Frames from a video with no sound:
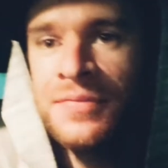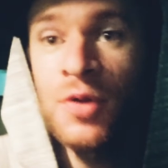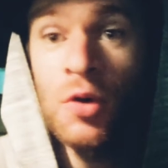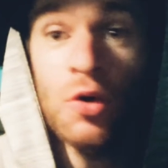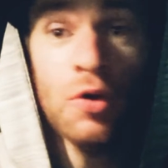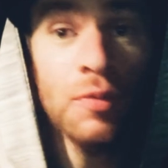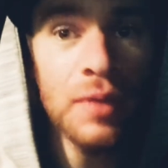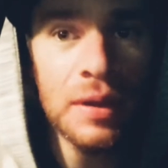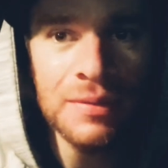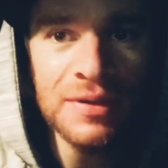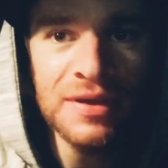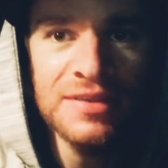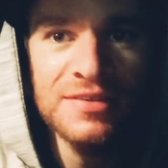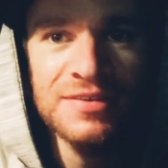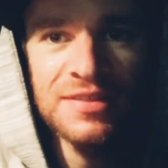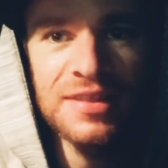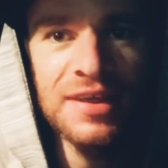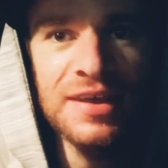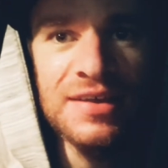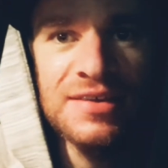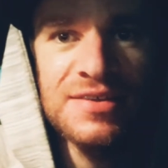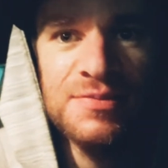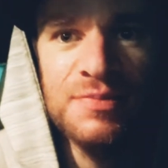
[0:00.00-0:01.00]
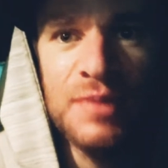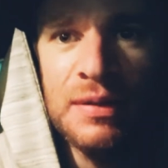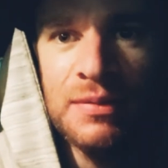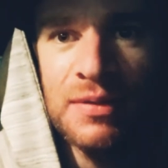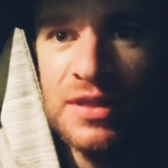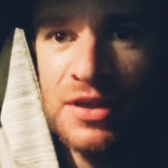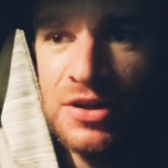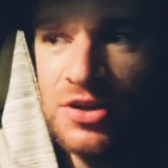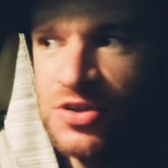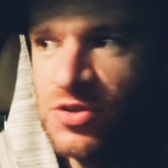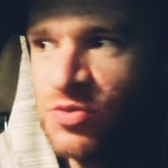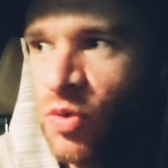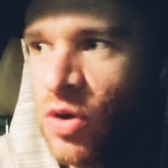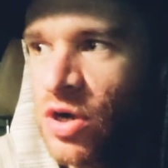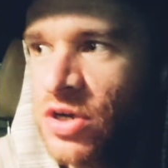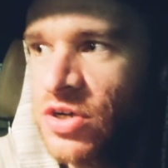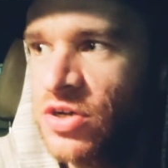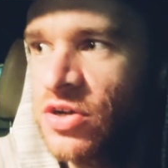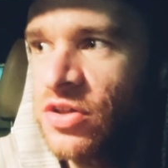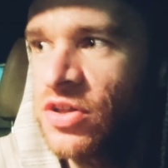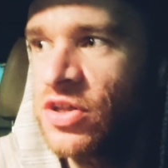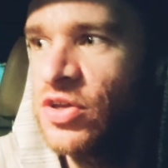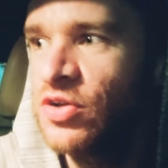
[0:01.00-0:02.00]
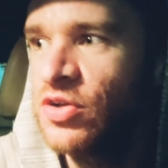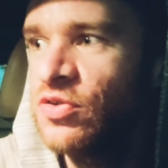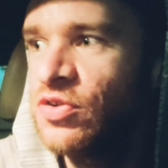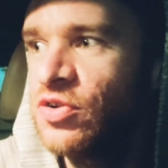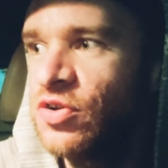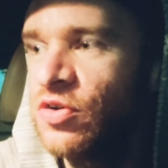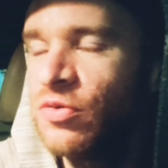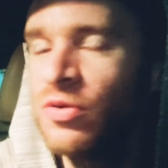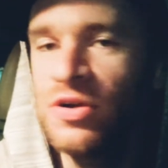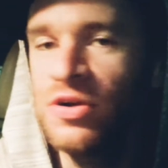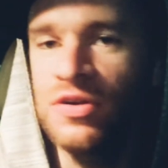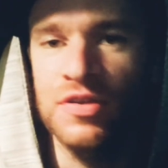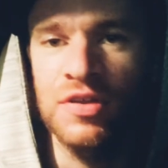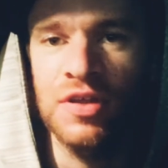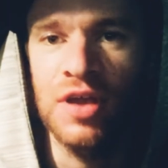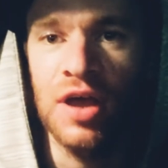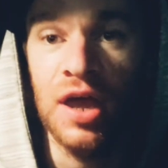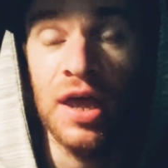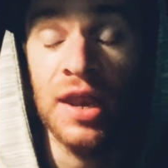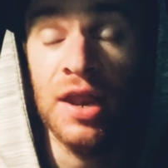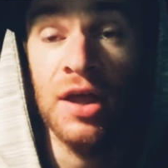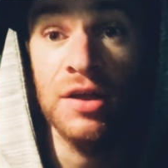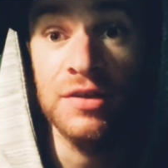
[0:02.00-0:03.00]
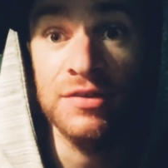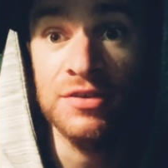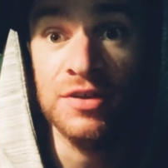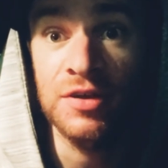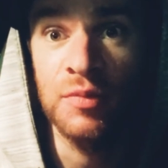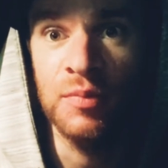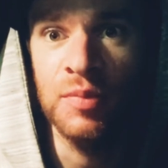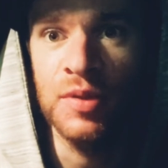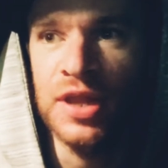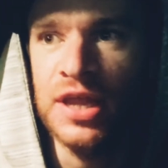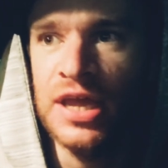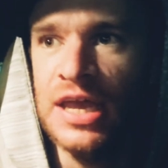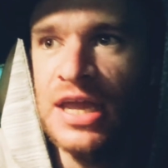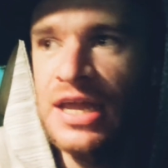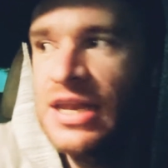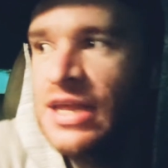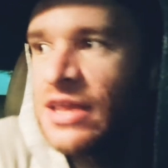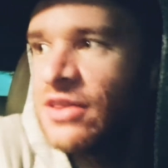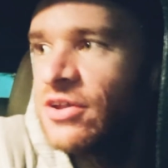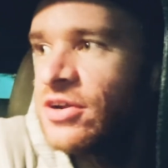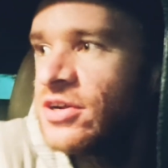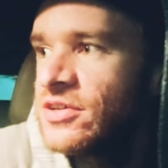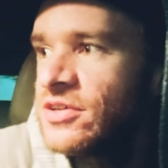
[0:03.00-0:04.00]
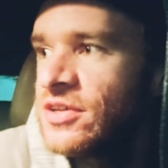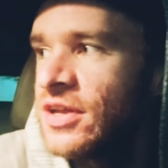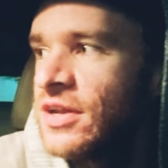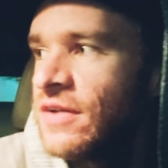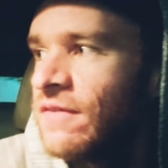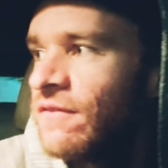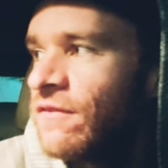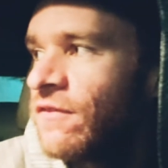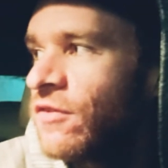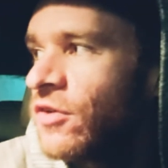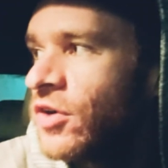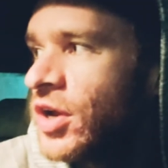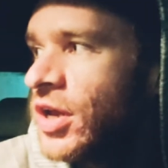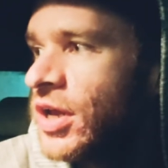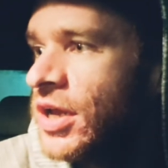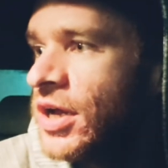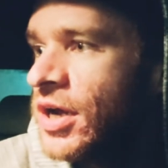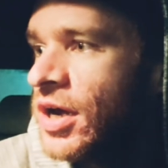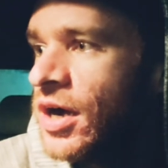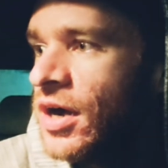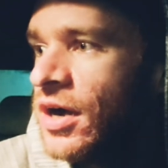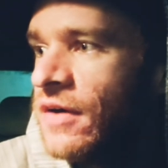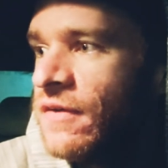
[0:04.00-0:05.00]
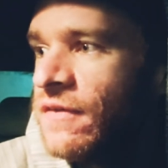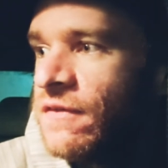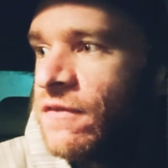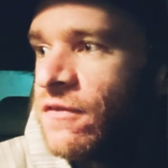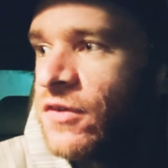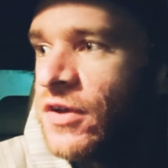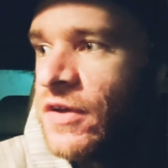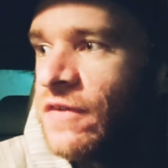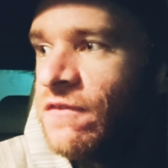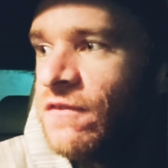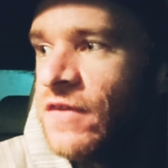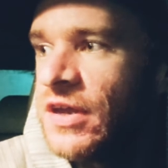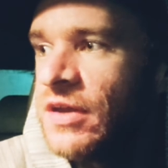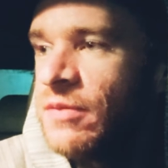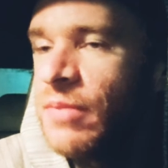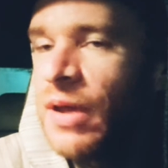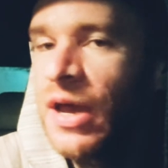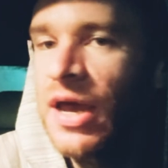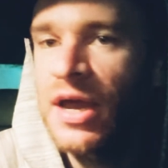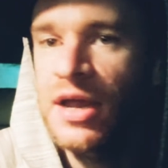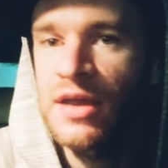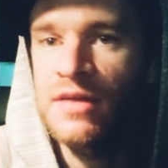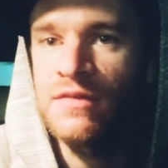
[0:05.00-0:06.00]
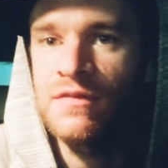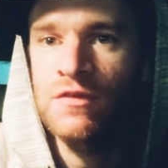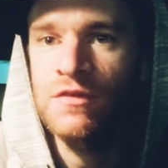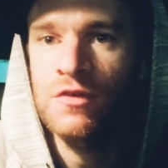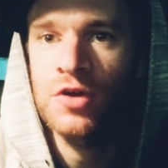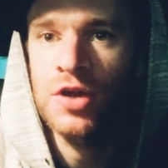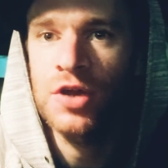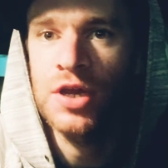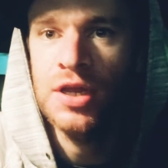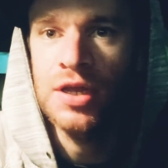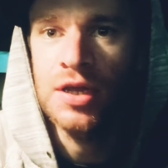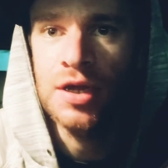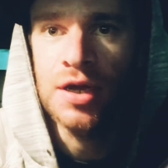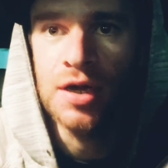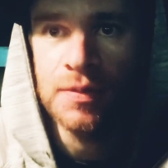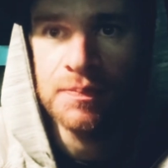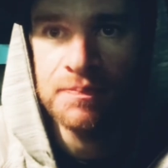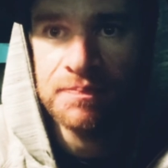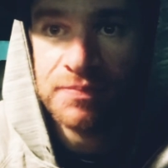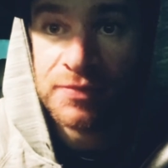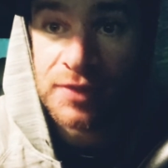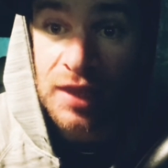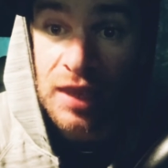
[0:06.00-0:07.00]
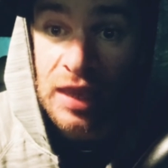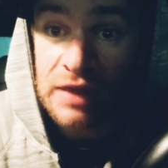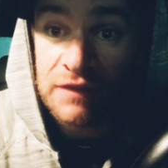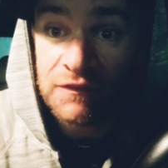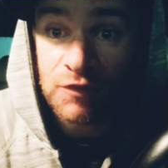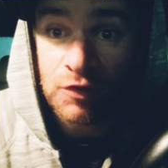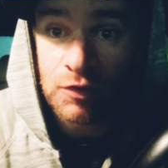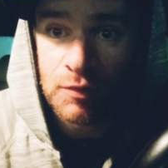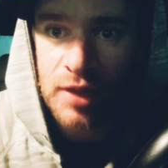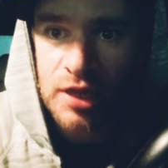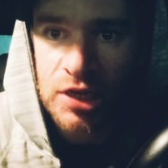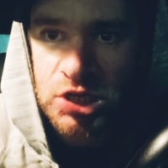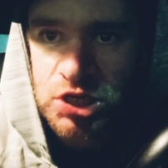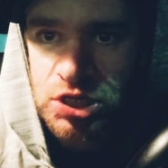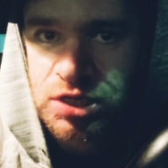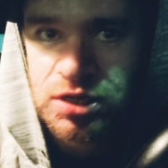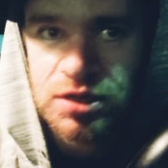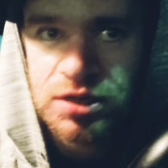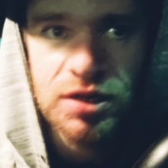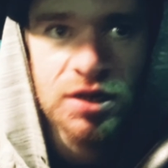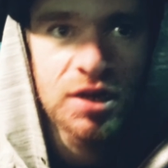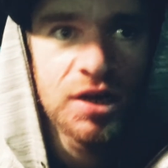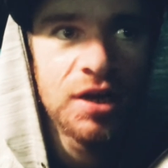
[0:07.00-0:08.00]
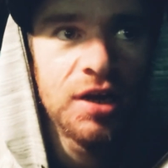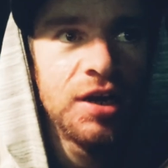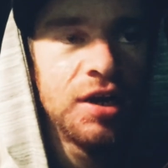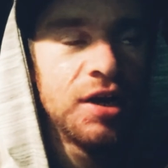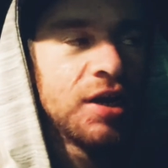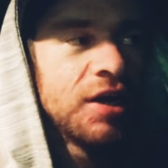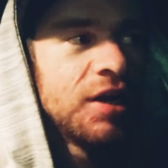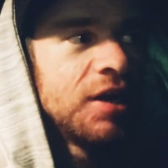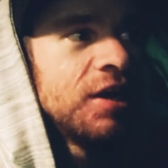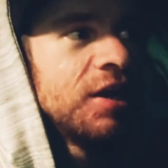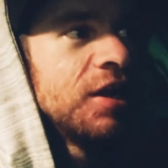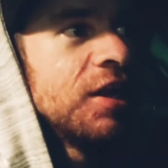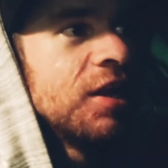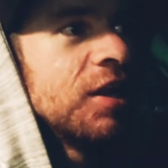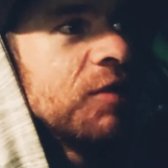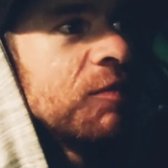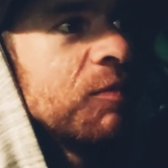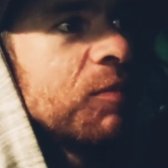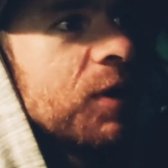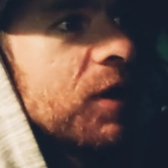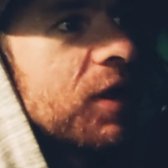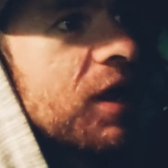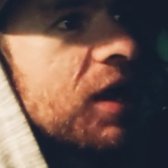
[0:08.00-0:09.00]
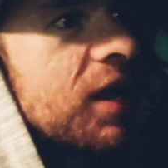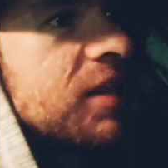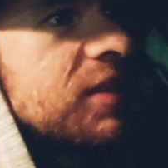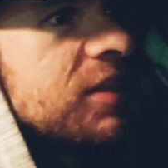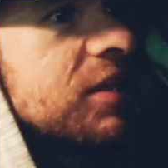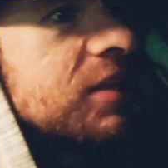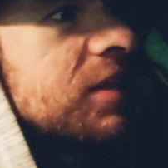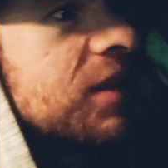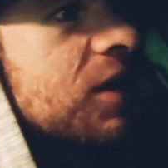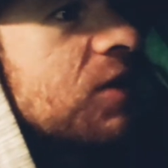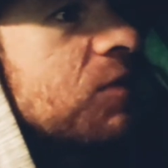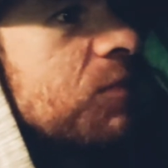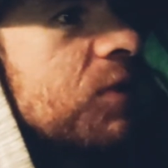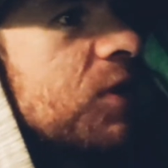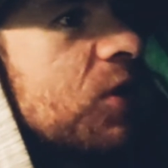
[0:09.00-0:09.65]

Or maybe it's this. Maybe they're just watching all the YouTubers and us complain, and they're just getting free, uh, free feedback and free um, information. But I think that would